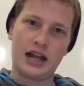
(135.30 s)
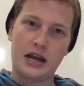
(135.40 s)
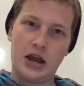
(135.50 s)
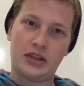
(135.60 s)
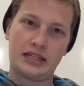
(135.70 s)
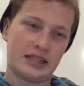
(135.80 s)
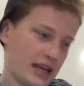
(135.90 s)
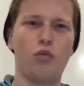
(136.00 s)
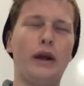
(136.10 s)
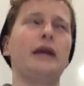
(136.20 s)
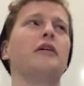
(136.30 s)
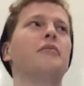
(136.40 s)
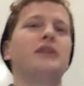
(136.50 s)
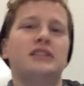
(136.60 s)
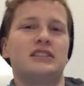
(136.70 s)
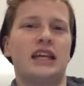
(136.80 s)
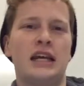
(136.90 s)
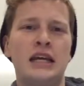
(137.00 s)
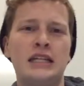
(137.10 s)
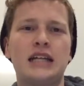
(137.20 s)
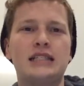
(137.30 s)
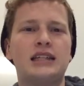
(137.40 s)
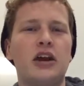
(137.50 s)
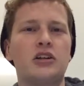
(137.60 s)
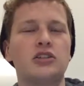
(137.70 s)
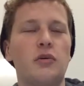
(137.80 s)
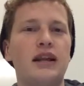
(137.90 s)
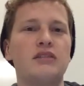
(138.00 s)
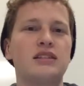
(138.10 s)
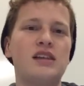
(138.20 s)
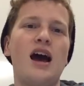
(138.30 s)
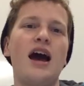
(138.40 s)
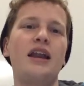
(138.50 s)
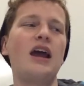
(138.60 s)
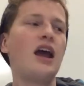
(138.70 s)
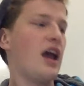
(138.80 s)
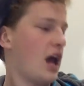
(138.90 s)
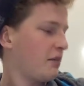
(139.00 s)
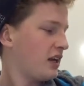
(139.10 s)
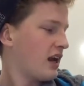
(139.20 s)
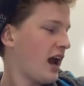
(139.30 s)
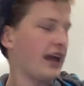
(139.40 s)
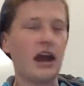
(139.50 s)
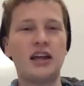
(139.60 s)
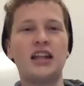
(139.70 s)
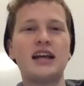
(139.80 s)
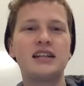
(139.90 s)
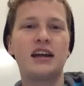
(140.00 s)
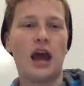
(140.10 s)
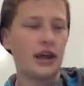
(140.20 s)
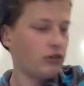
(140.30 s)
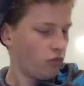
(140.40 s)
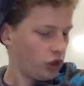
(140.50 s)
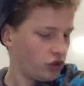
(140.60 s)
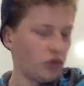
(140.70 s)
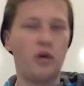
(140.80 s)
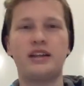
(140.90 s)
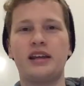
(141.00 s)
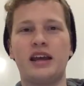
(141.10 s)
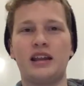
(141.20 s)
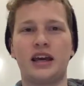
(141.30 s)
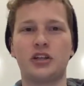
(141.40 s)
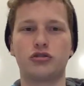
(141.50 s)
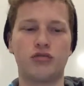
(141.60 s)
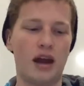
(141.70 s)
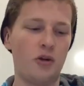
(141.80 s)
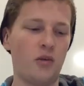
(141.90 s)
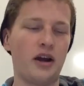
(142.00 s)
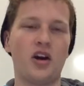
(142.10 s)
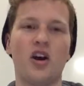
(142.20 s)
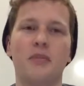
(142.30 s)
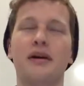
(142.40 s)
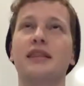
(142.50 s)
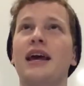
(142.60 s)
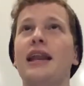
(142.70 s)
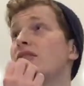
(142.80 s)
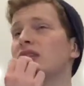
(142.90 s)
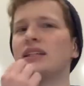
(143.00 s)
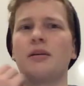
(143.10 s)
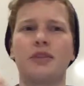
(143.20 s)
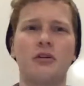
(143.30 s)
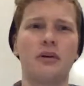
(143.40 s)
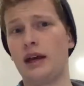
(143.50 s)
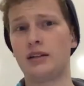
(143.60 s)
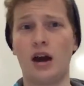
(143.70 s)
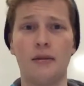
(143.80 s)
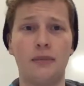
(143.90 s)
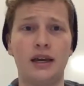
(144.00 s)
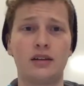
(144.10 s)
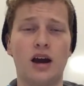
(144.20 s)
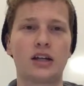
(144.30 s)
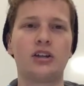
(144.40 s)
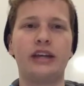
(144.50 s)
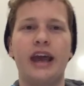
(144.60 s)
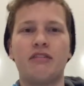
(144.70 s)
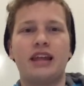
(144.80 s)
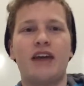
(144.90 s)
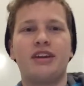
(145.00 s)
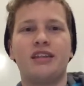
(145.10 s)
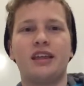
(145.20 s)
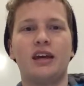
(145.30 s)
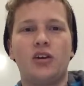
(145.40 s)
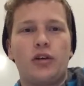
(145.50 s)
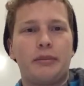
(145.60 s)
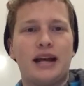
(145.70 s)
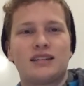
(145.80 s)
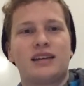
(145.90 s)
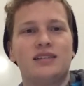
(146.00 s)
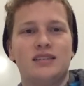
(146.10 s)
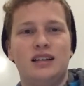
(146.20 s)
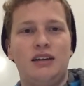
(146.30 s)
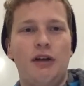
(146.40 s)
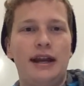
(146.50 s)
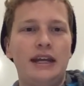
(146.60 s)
I know that's like weird, but it's like Chinese characters going down the side. I mean, I used to want to get like a tribal on my arm, but then it was like something with like being a doctor and you can't really have anything going past like the sleeve right